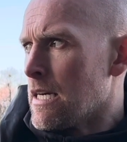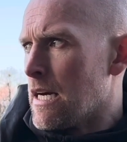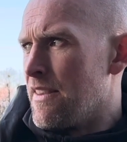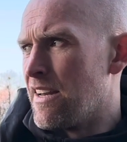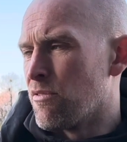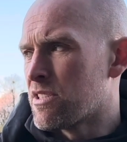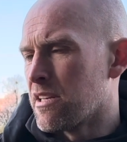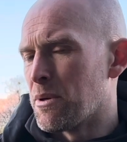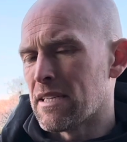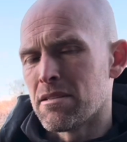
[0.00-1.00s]
then
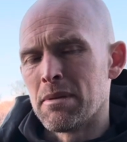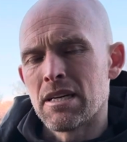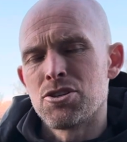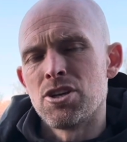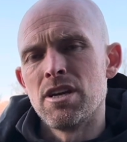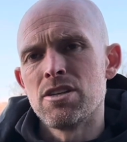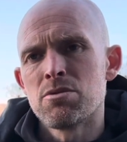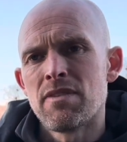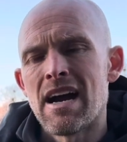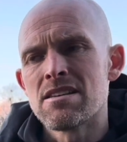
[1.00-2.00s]
obviously we had to make a change
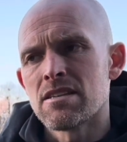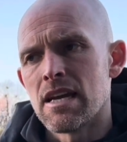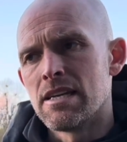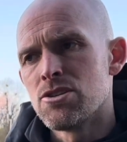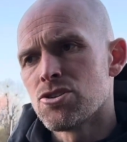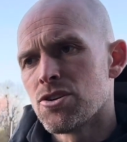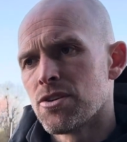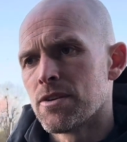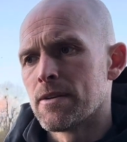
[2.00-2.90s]
with Isaac getting injured.